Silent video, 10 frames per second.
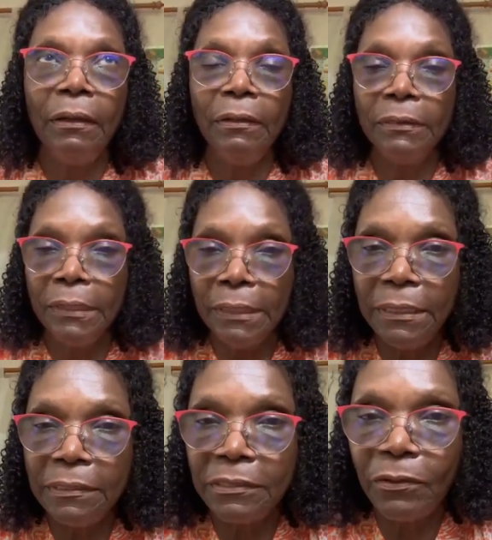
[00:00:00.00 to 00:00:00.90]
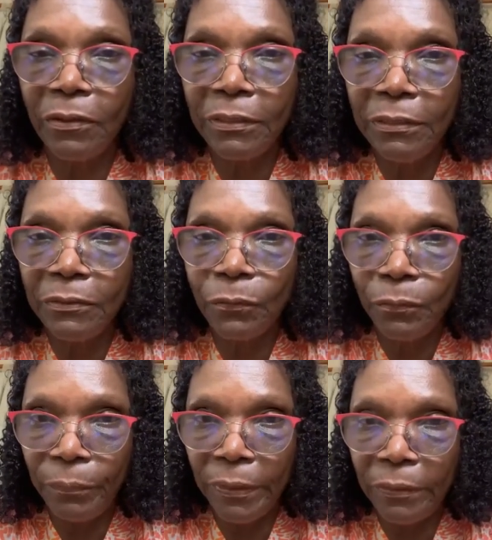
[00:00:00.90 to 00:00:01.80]
on the list, or at least
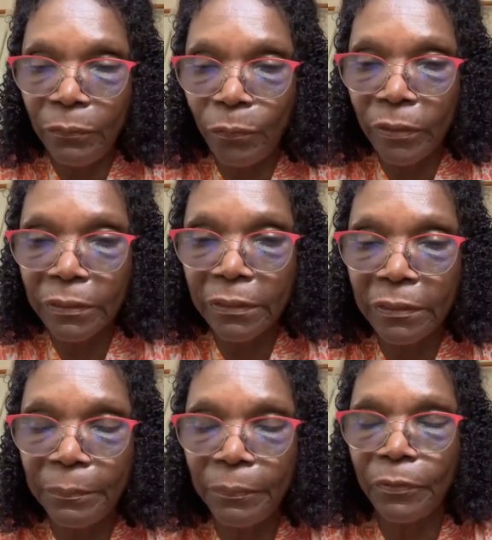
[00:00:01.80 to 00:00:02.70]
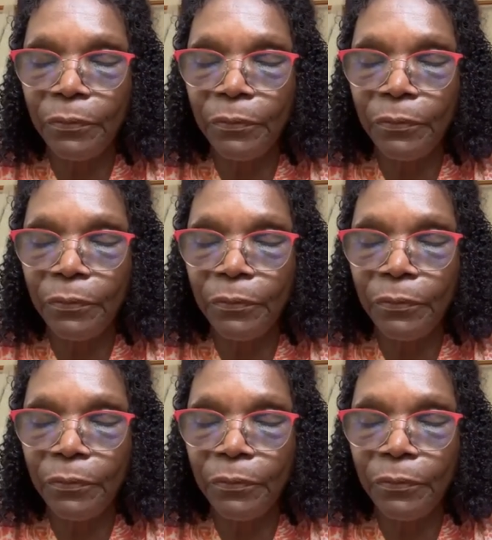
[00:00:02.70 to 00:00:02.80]
being worked up